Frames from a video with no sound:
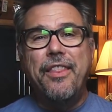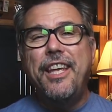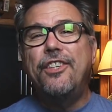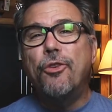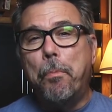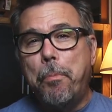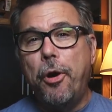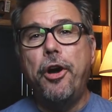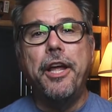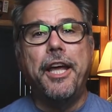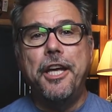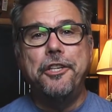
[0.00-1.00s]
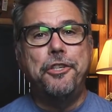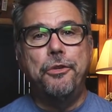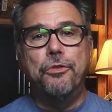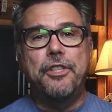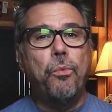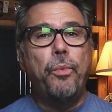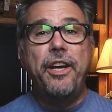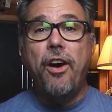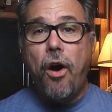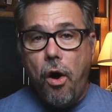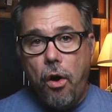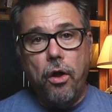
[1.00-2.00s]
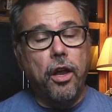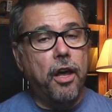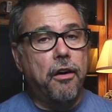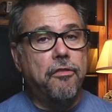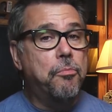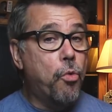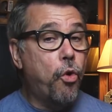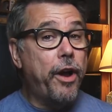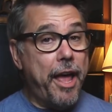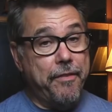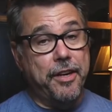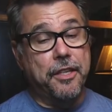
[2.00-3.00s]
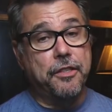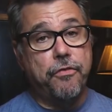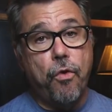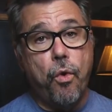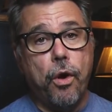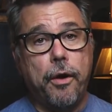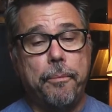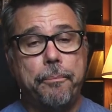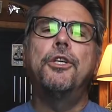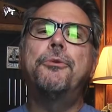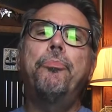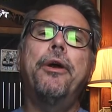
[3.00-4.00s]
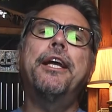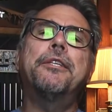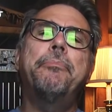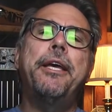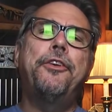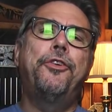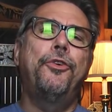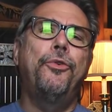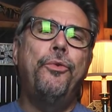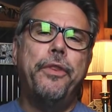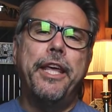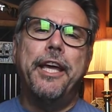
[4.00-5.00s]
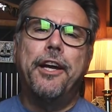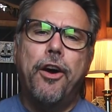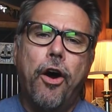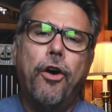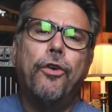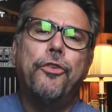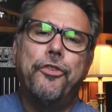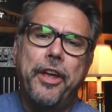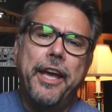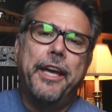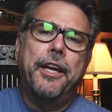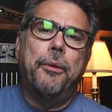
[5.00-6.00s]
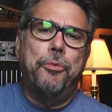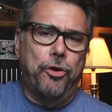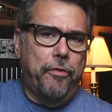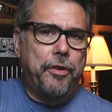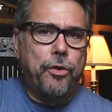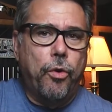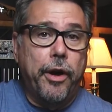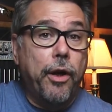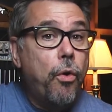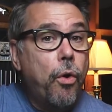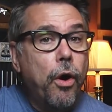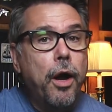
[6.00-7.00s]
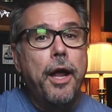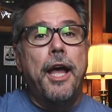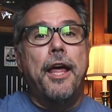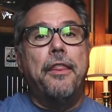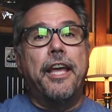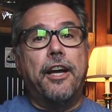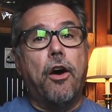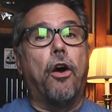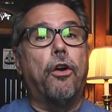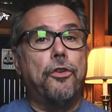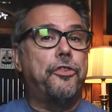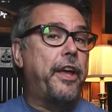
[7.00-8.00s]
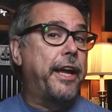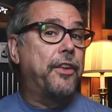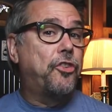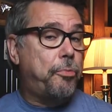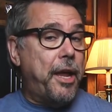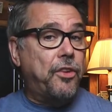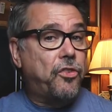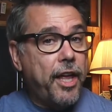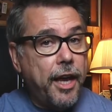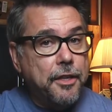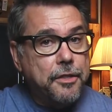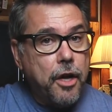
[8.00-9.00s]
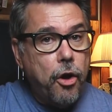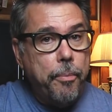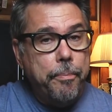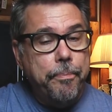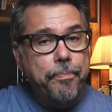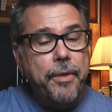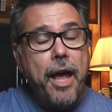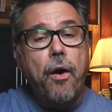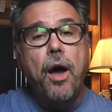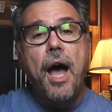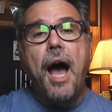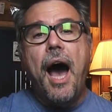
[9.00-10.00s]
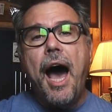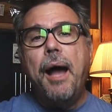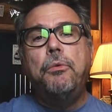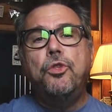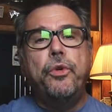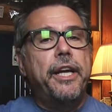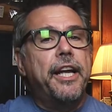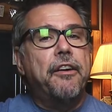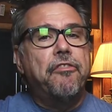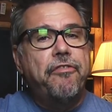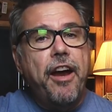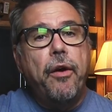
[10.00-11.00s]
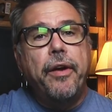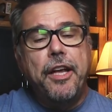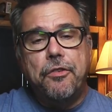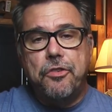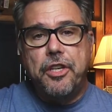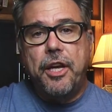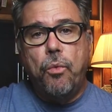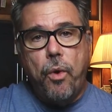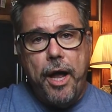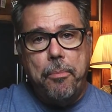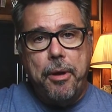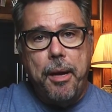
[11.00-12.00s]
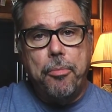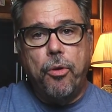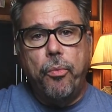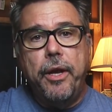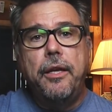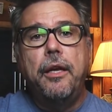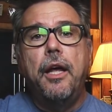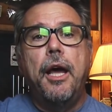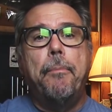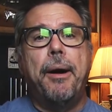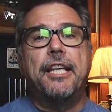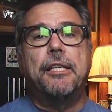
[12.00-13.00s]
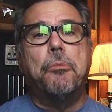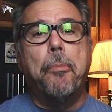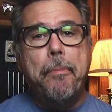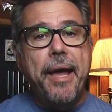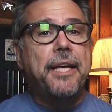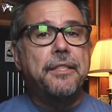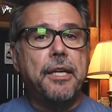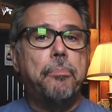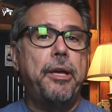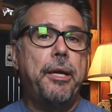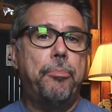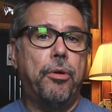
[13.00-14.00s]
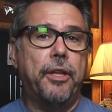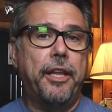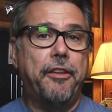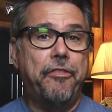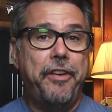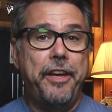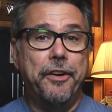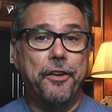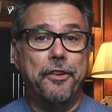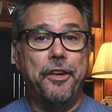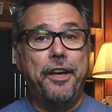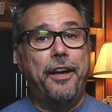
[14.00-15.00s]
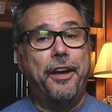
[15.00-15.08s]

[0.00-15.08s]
These are burning issues that we'd all love more evidence for. Which brings me to the Carl Sagan Observatory, or the Carl Sagan Space Telescope. Now, I was reading a very interesting white paper written by some amazing people in the field